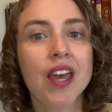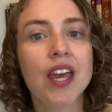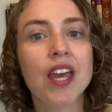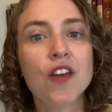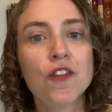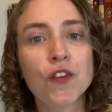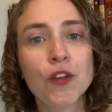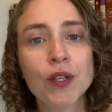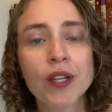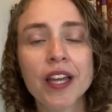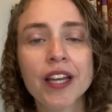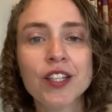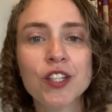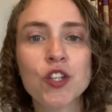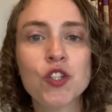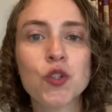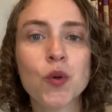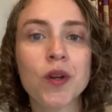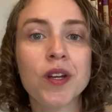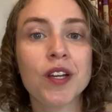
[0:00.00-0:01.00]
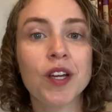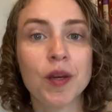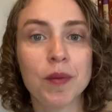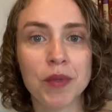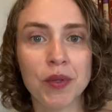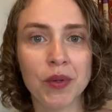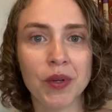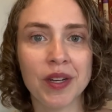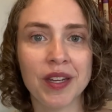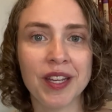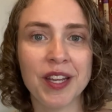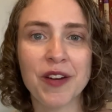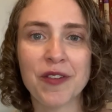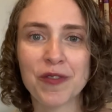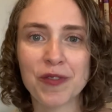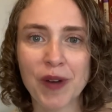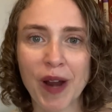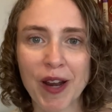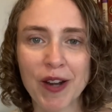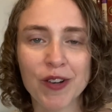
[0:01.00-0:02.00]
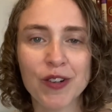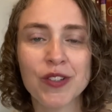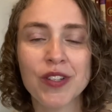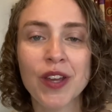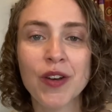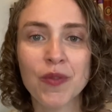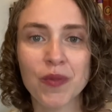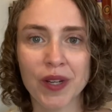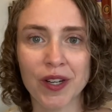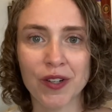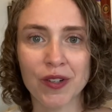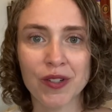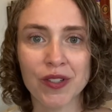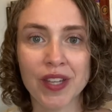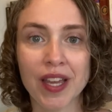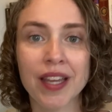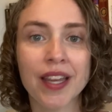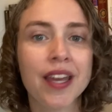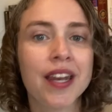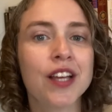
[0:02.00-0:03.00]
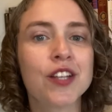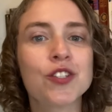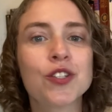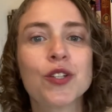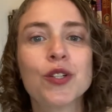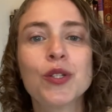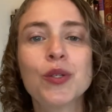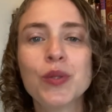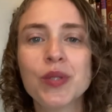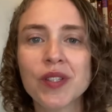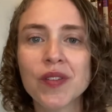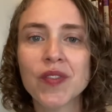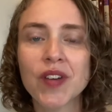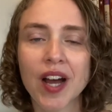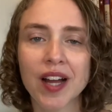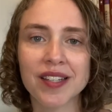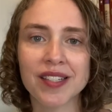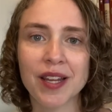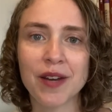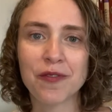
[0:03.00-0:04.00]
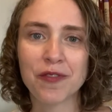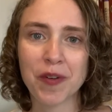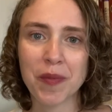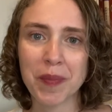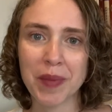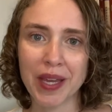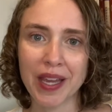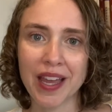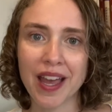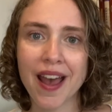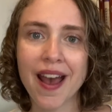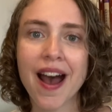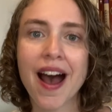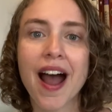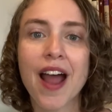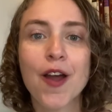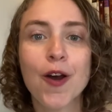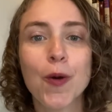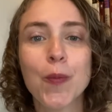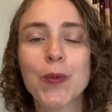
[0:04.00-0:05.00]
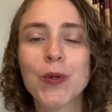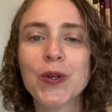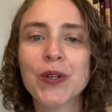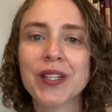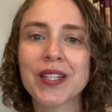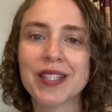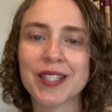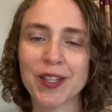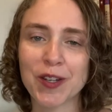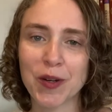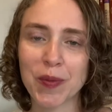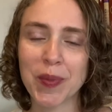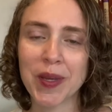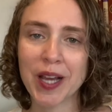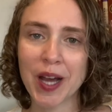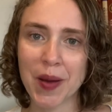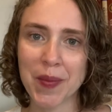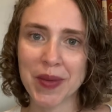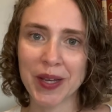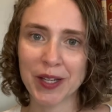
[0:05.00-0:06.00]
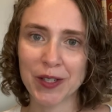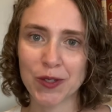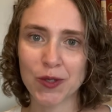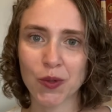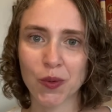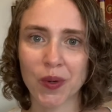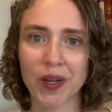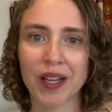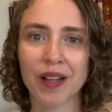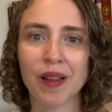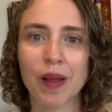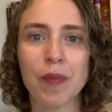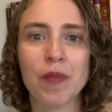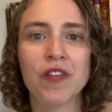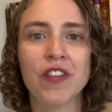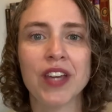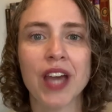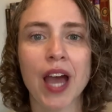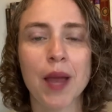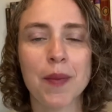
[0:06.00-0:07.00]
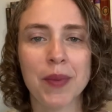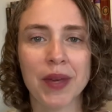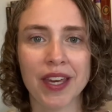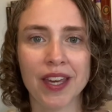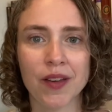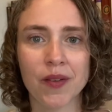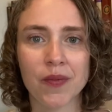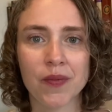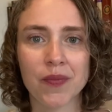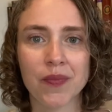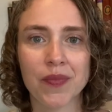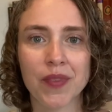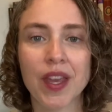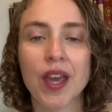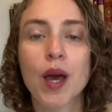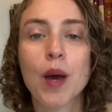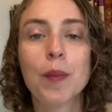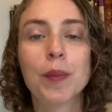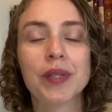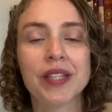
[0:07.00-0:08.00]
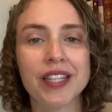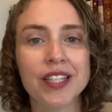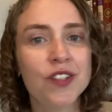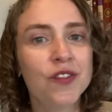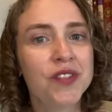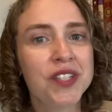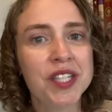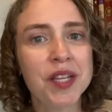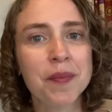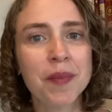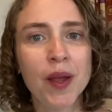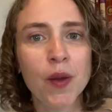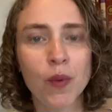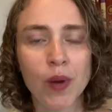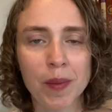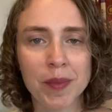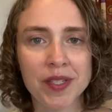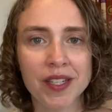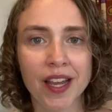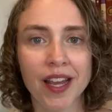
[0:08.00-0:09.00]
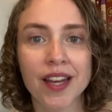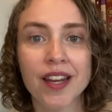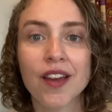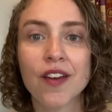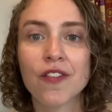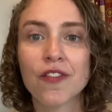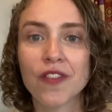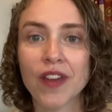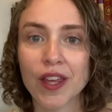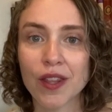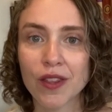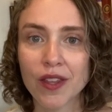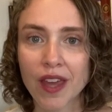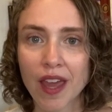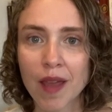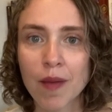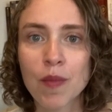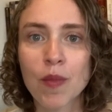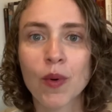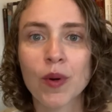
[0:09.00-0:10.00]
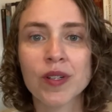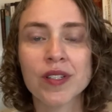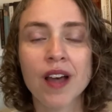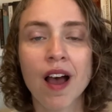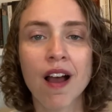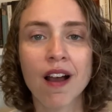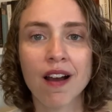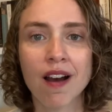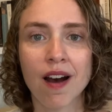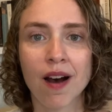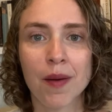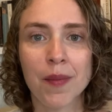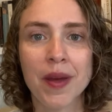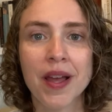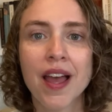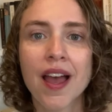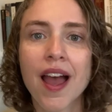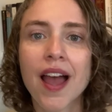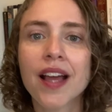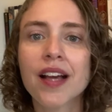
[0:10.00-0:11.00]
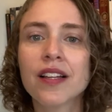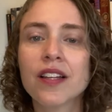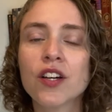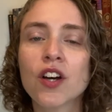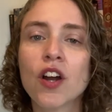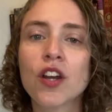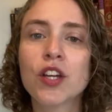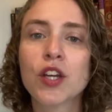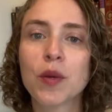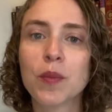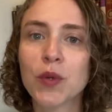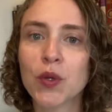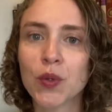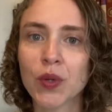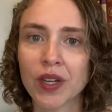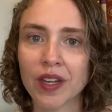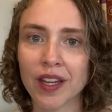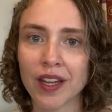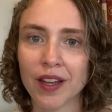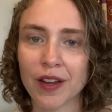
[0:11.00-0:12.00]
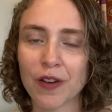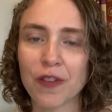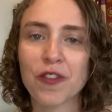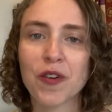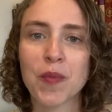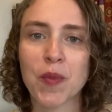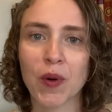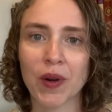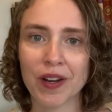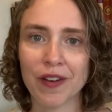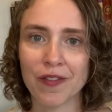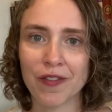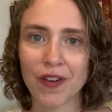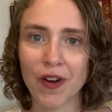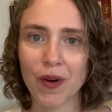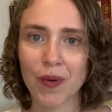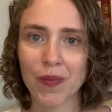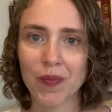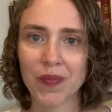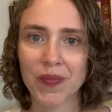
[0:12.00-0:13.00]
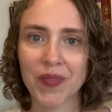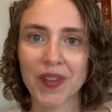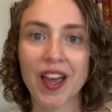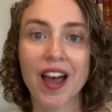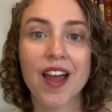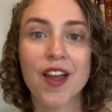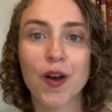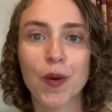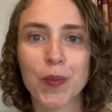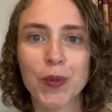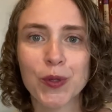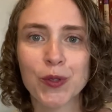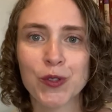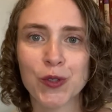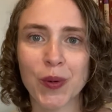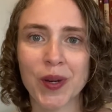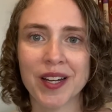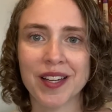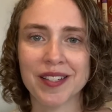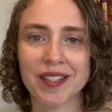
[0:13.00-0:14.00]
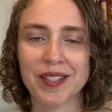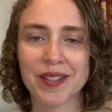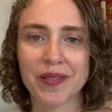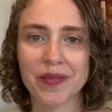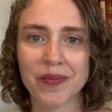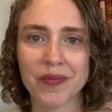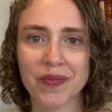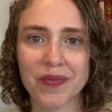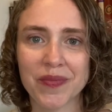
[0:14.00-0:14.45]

If you'd like to join a community of writers and readers and get exclusive content from me, I hope you'll consider becoming a Story Club VIP. Please visit my website, faithkmoore.com, and click on Community for more info. I hope you'll join us.